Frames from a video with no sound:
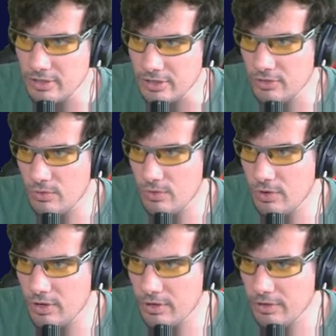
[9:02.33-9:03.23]
like
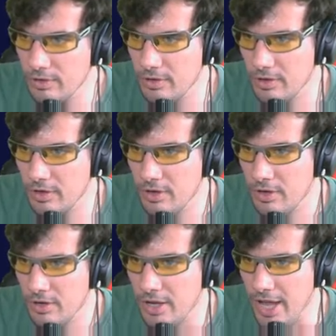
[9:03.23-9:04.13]
score,
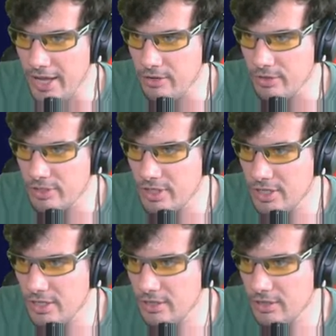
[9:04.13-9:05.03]

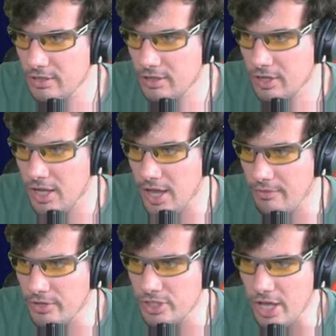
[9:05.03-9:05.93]
accuracy,
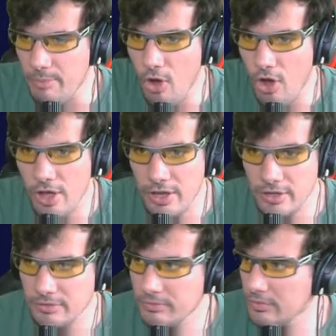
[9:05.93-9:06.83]
average time on.